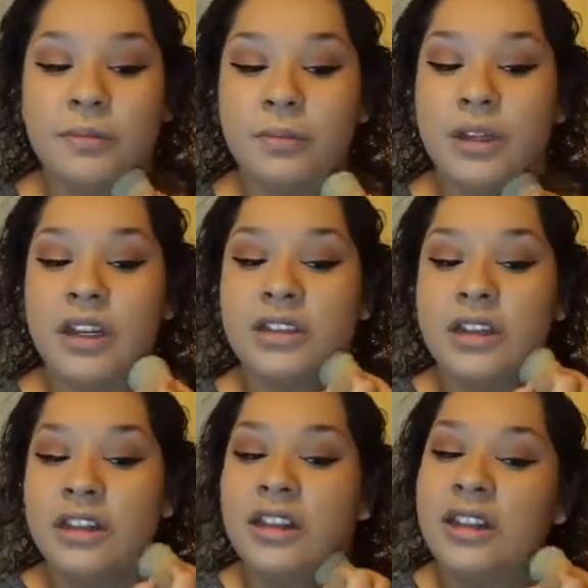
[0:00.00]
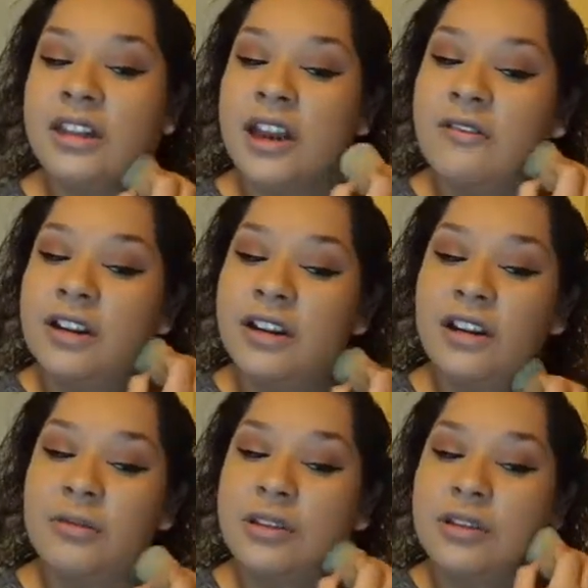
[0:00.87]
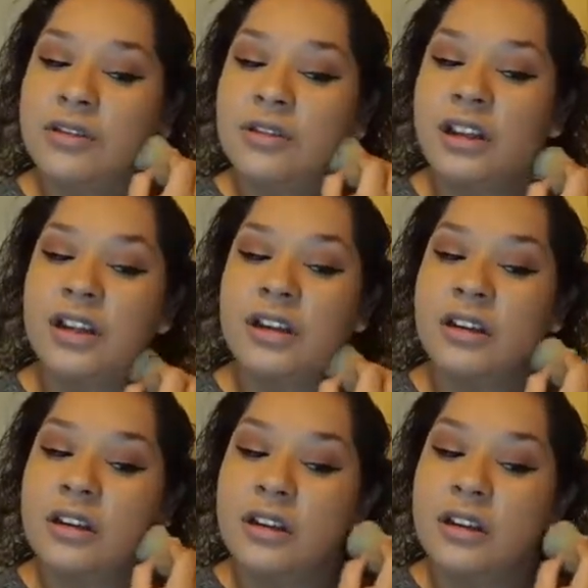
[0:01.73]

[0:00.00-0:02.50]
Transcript: Because other than that, when it comes to like